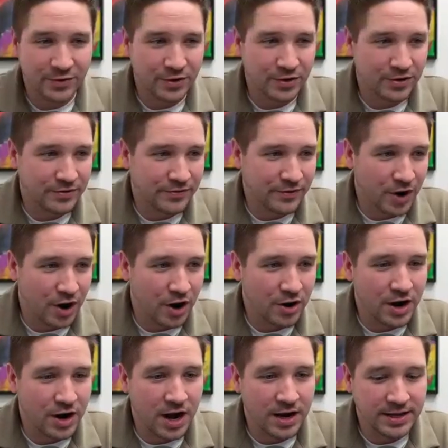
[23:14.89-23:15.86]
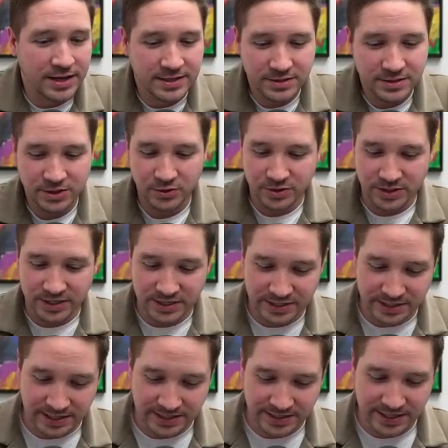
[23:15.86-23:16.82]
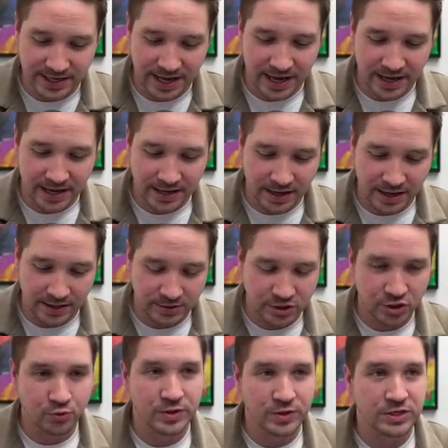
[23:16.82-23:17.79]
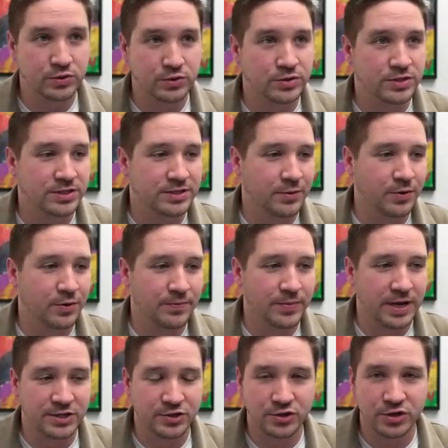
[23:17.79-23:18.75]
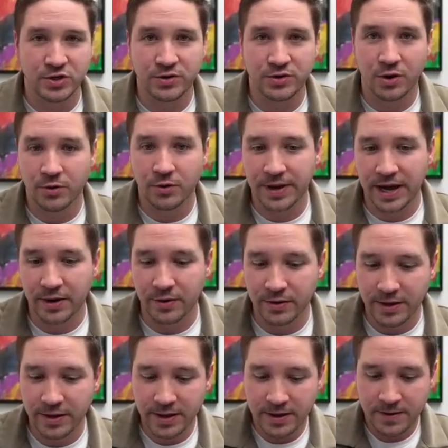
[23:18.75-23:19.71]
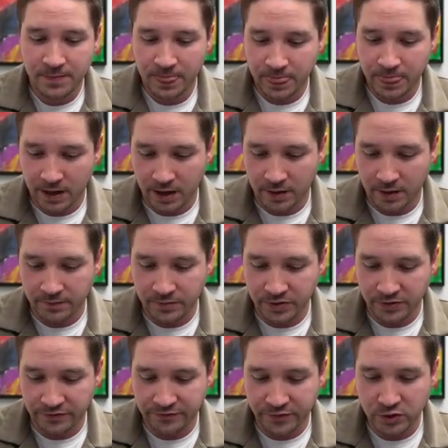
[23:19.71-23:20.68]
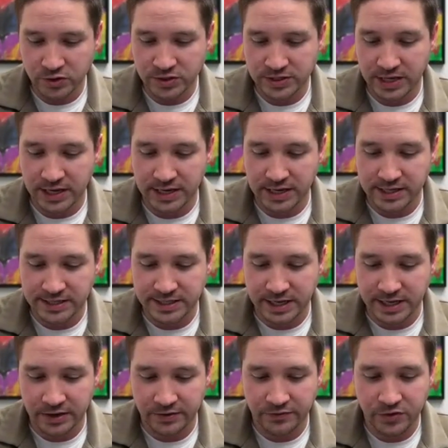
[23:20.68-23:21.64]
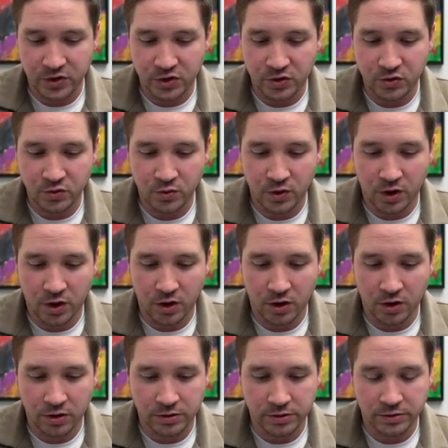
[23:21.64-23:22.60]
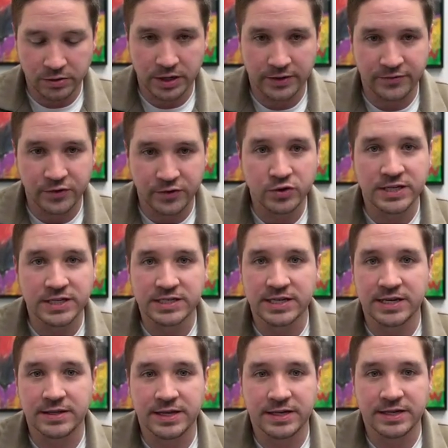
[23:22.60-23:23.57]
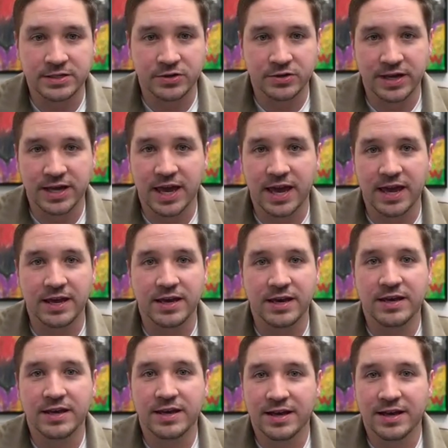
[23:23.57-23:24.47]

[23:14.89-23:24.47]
for our audience who's listening today, 2 resources I want to make sure you know about. The first is if you're listening to this and you're like, hey,